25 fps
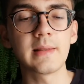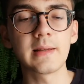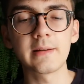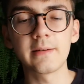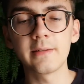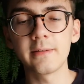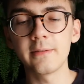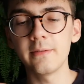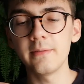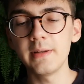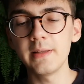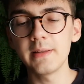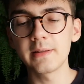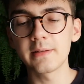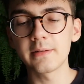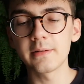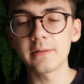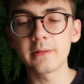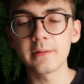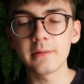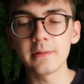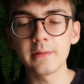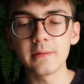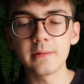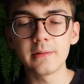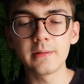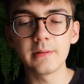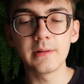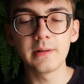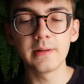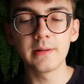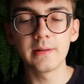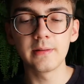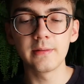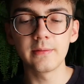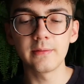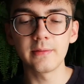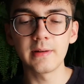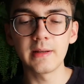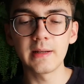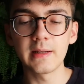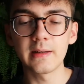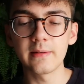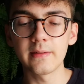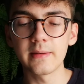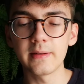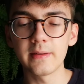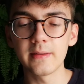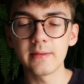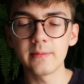a sweet cocoa
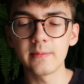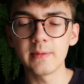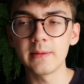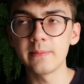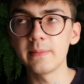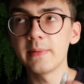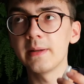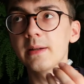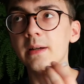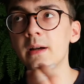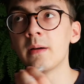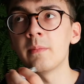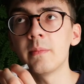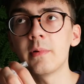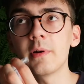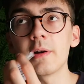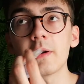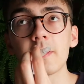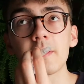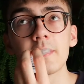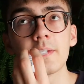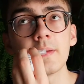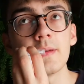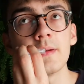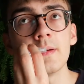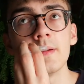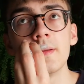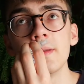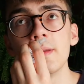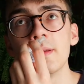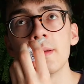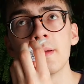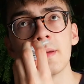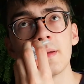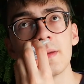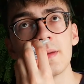fragrance, maybe amberoxan,